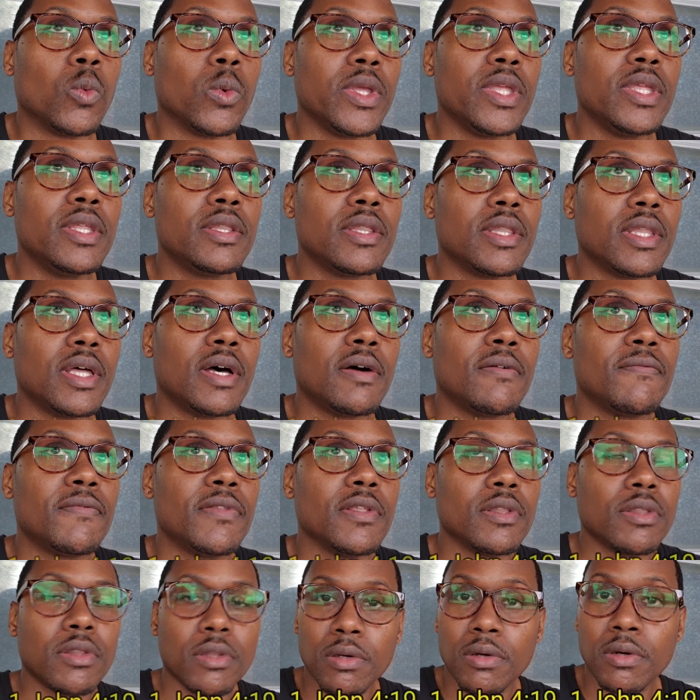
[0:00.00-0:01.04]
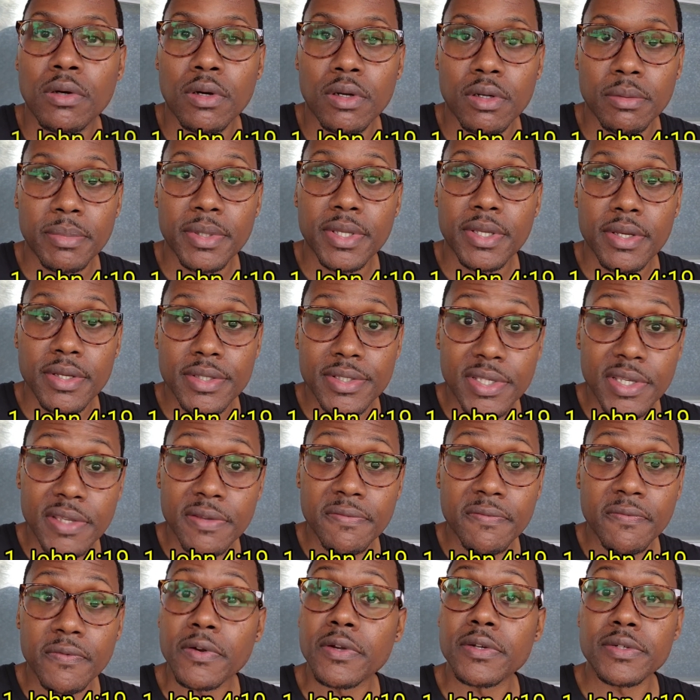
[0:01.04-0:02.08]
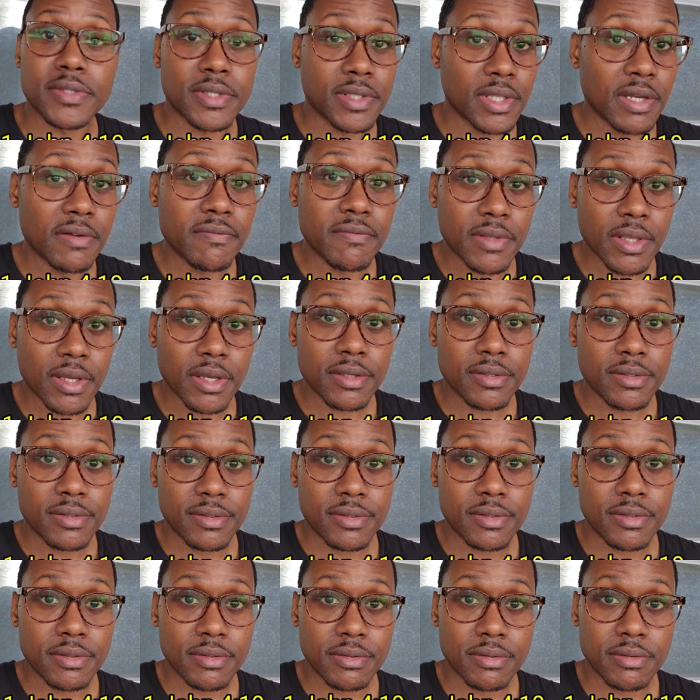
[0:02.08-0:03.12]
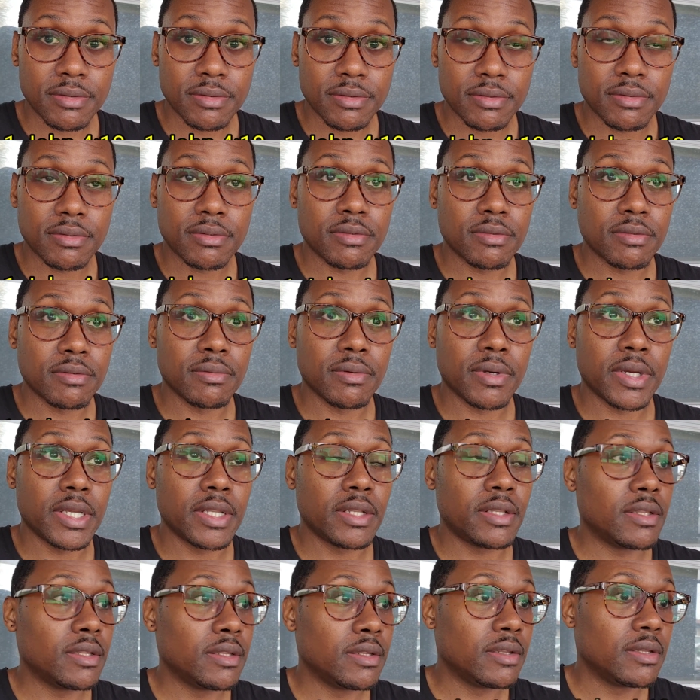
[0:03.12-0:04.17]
We love the Lord because he first loved us. Right?